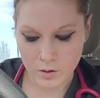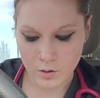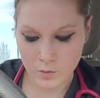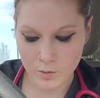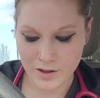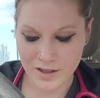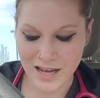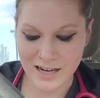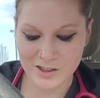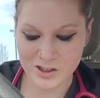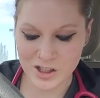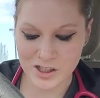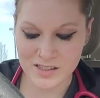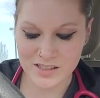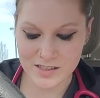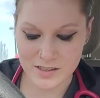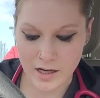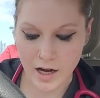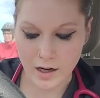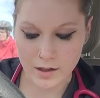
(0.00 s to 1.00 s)
Well, that
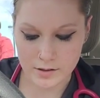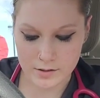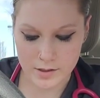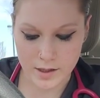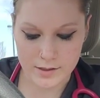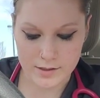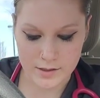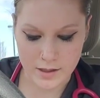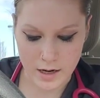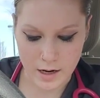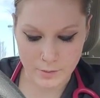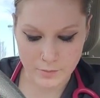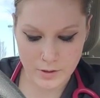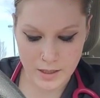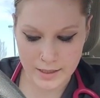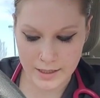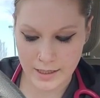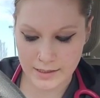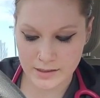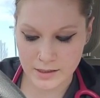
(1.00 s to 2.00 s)
just sucks, I snapped.
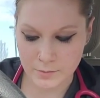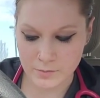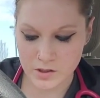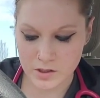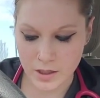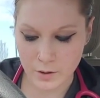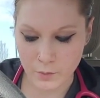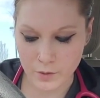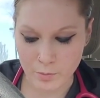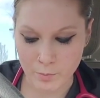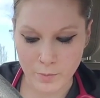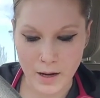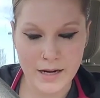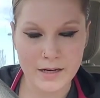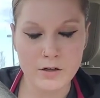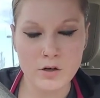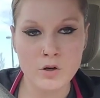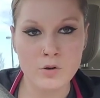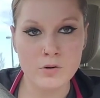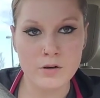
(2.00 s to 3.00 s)
I guess I'm stuck with
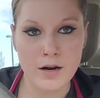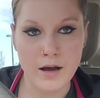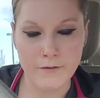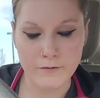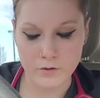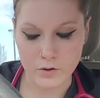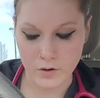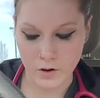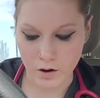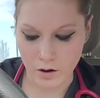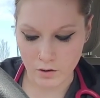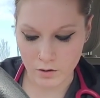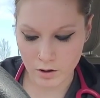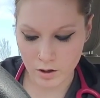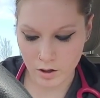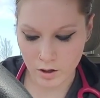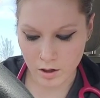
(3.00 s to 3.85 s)
Mike Newton after all.